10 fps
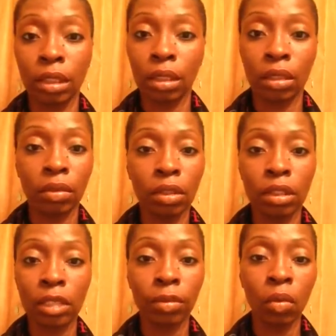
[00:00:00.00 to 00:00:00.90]
and you just
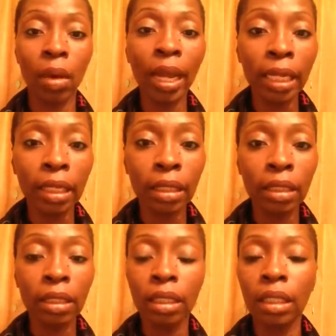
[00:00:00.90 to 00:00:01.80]
slip away.
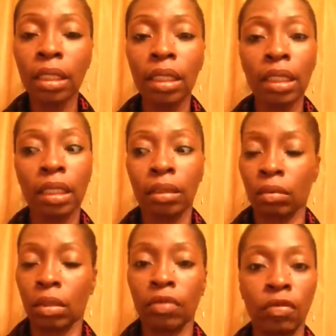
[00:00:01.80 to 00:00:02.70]

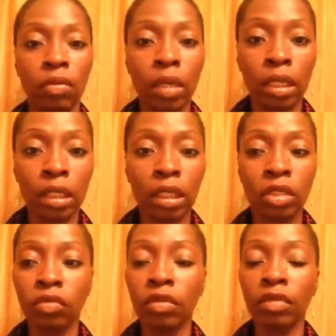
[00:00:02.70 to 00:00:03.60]
And for what? And
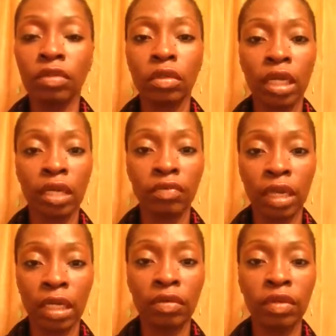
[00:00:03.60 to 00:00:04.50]
you've lived your life
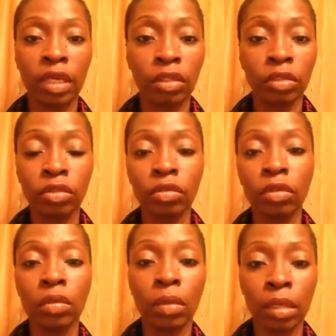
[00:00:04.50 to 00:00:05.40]
not living how you
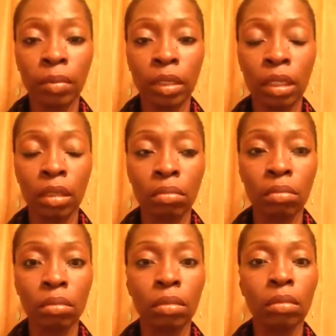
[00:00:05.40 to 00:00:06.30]
truly want to be.
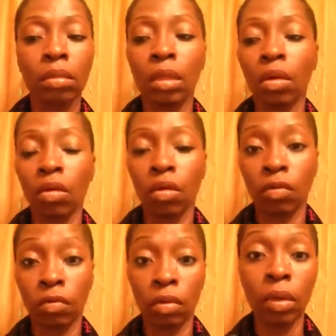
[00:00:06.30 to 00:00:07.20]

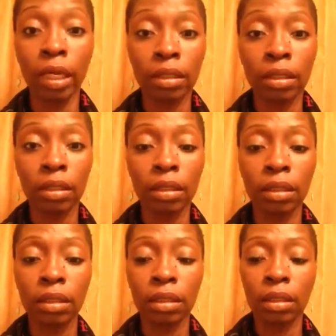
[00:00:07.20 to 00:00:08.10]
For what?
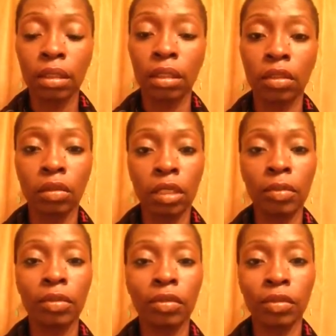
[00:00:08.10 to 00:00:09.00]
So
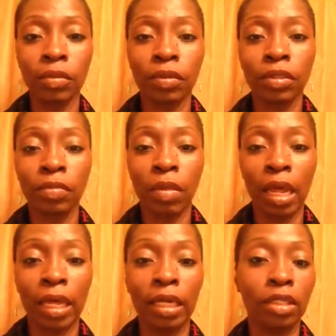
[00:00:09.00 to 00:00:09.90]
keep those words in
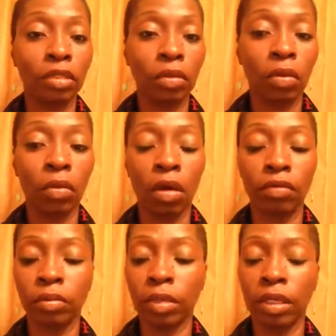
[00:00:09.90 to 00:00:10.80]
mind as you go
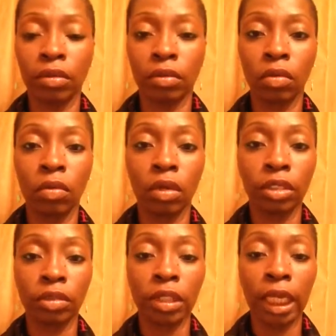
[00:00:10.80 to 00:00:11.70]
off to bed or go
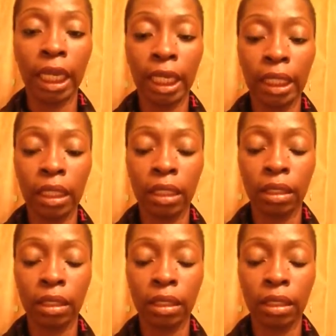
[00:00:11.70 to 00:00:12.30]
on your day